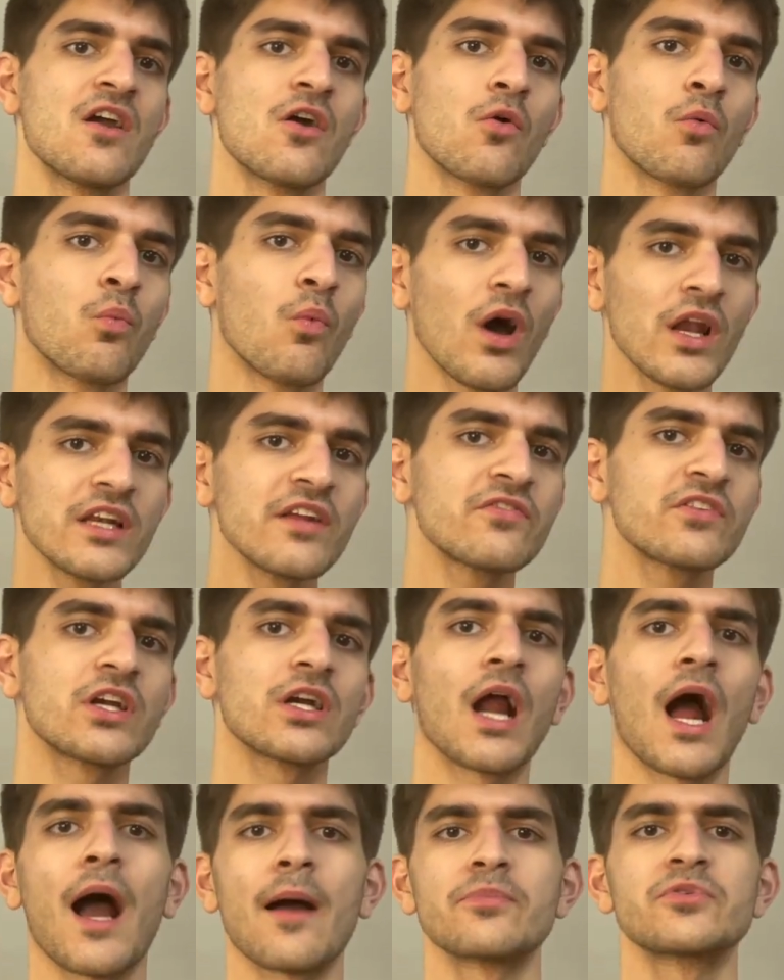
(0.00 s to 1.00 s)
One of
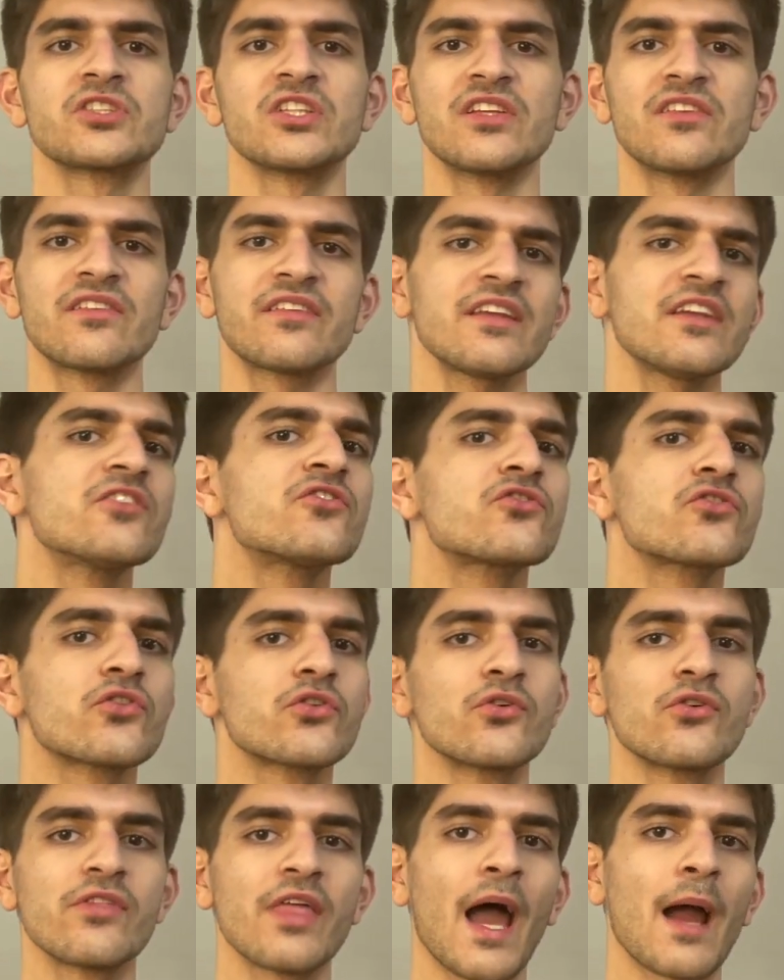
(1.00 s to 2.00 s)
your options is
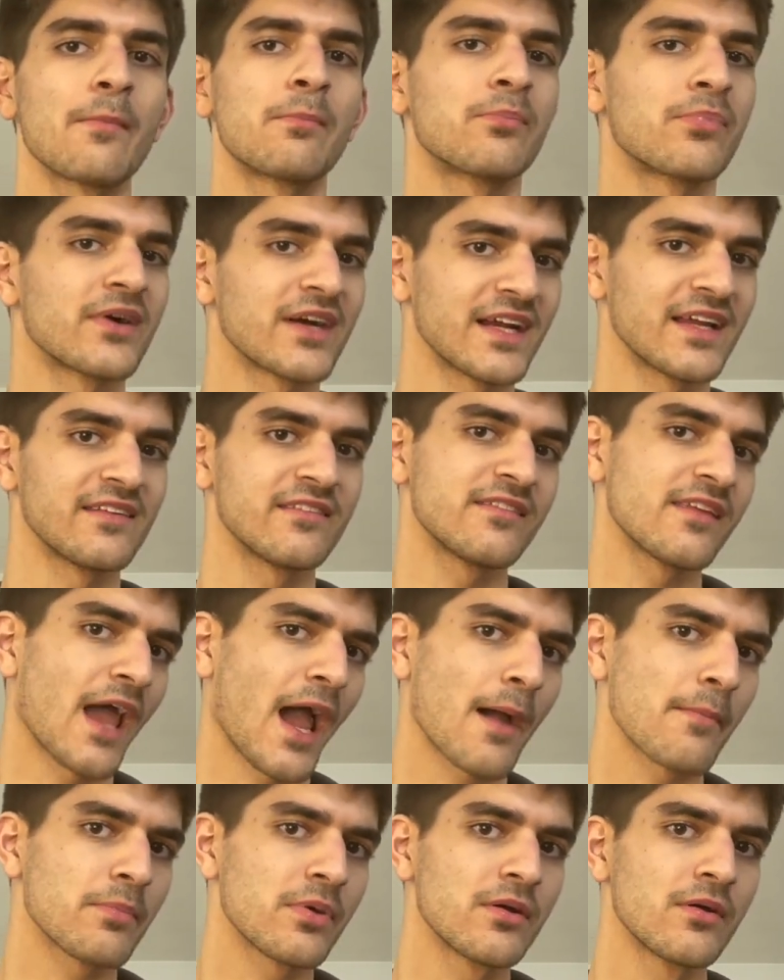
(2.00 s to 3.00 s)
through that brand's
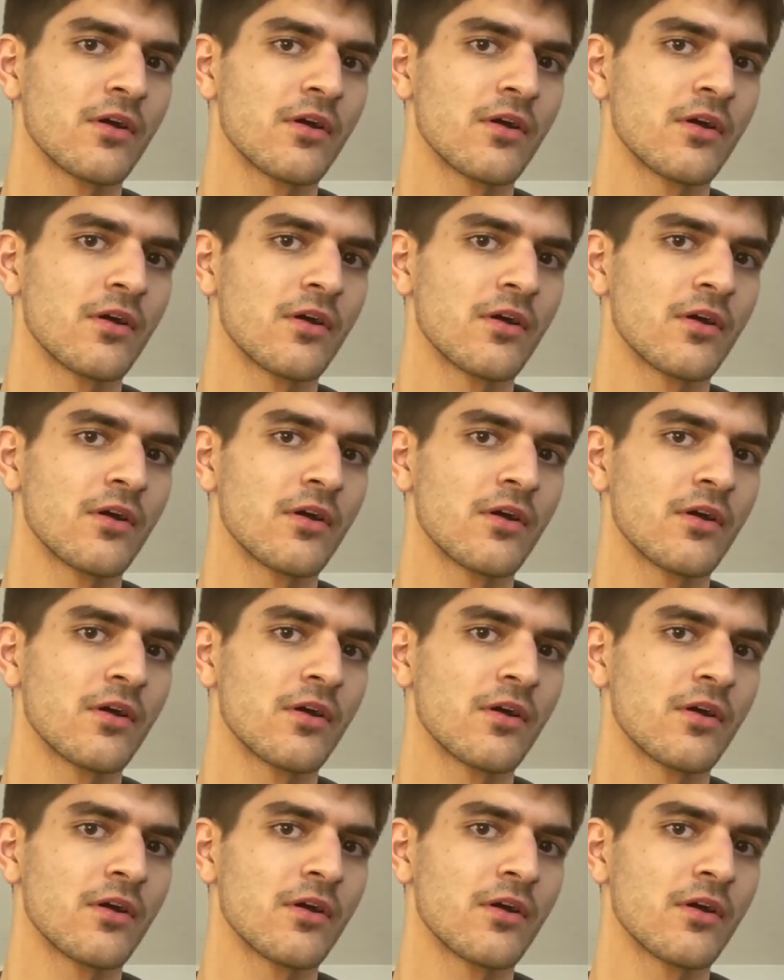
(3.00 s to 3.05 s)
app.